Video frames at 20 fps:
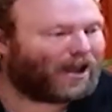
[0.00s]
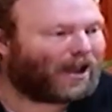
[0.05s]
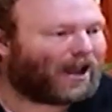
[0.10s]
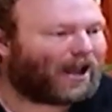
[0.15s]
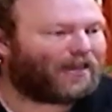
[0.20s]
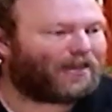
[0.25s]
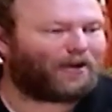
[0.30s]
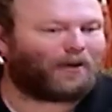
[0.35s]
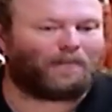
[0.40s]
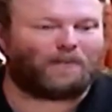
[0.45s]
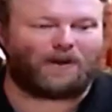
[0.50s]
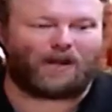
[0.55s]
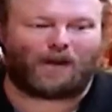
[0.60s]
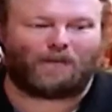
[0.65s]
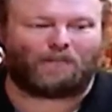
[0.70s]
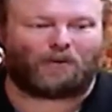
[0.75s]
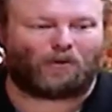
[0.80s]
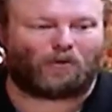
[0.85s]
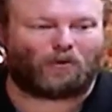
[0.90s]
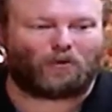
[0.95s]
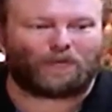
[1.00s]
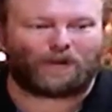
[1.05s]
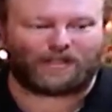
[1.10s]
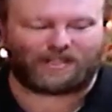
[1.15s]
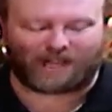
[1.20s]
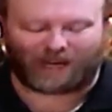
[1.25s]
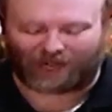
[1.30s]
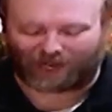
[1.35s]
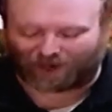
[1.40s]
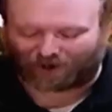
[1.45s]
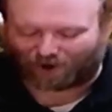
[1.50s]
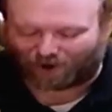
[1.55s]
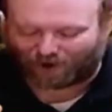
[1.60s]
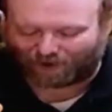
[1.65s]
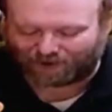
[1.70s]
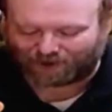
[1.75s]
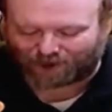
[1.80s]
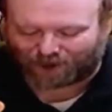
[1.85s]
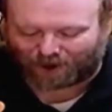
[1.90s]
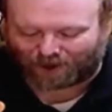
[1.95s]
and their people will be taken
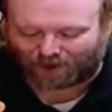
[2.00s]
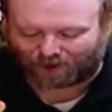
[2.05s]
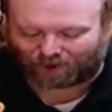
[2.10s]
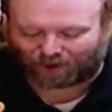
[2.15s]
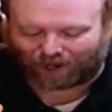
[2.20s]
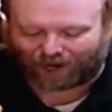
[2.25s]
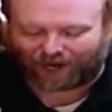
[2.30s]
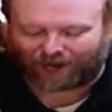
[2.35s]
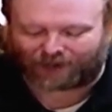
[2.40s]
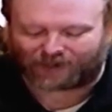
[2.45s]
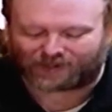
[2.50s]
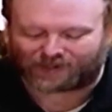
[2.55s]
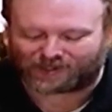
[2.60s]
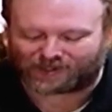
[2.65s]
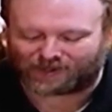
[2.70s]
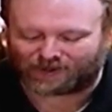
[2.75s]
off to other lands.